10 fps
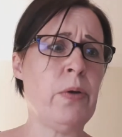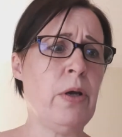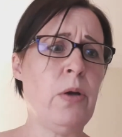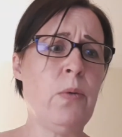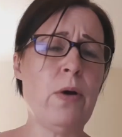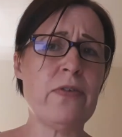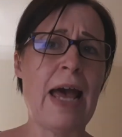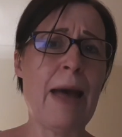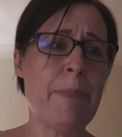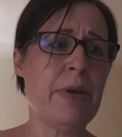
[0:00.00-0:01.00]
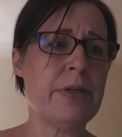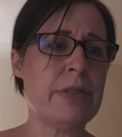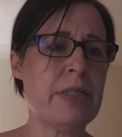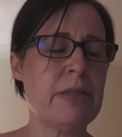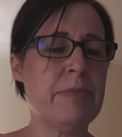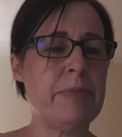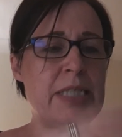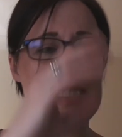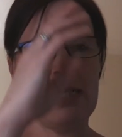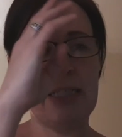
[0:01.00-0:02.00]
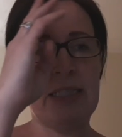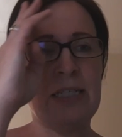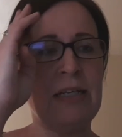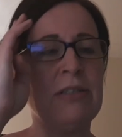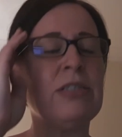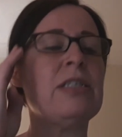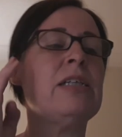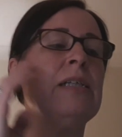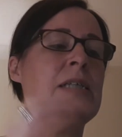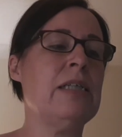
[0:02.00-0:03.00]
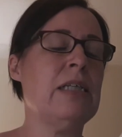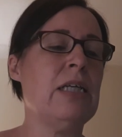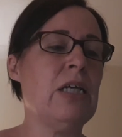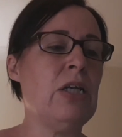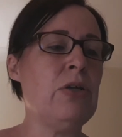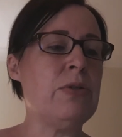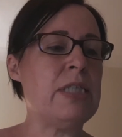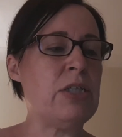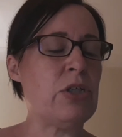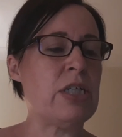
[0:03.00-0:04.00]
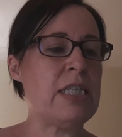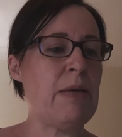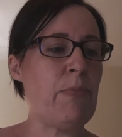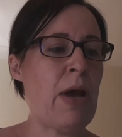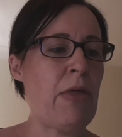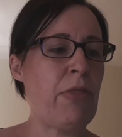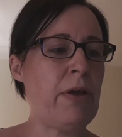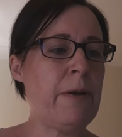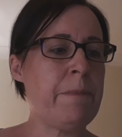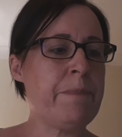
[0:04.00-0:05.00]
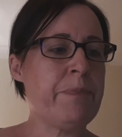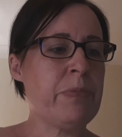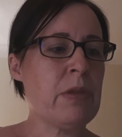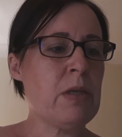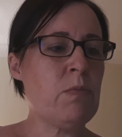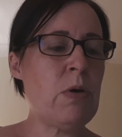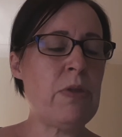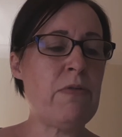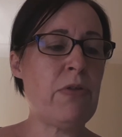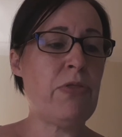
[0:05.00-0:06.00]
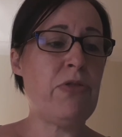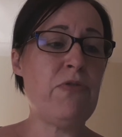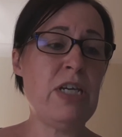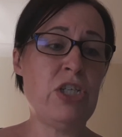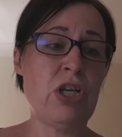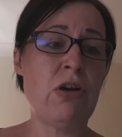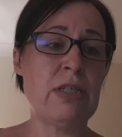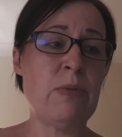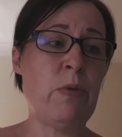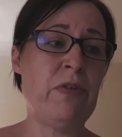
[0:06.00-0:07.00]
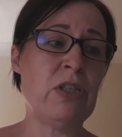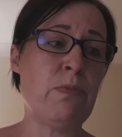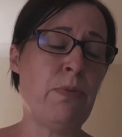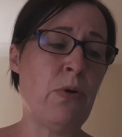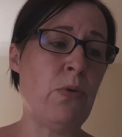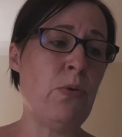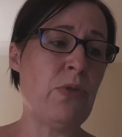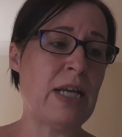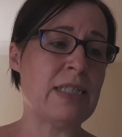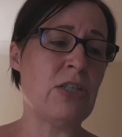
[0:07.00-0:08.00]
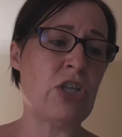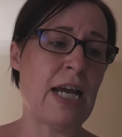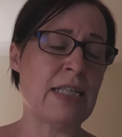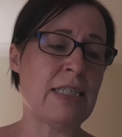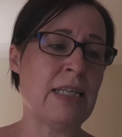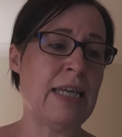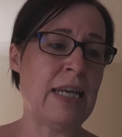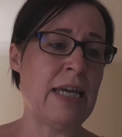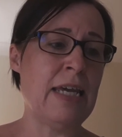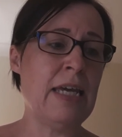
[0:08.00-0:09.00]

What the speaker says: what's happened?" Mrs. Dunstan asked. Lucy took a deep breath. "Well, there are 3 sharks in Whiffington Pool, thanks to Jackson Gilly.